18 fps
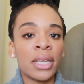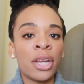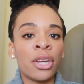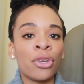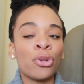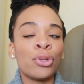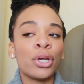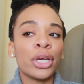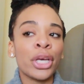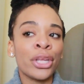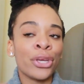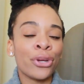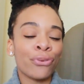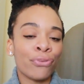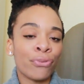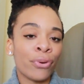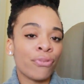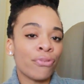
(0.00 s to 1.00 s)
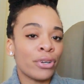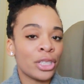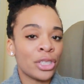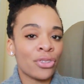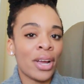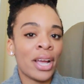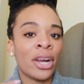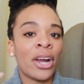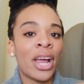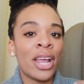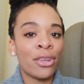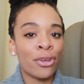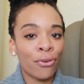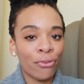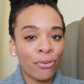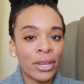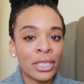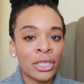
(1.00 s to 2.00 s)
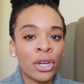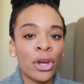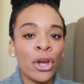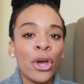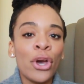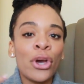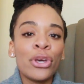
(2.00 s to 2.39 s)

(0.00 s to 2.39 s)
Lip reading: and you look in your refrigerator and your freezer,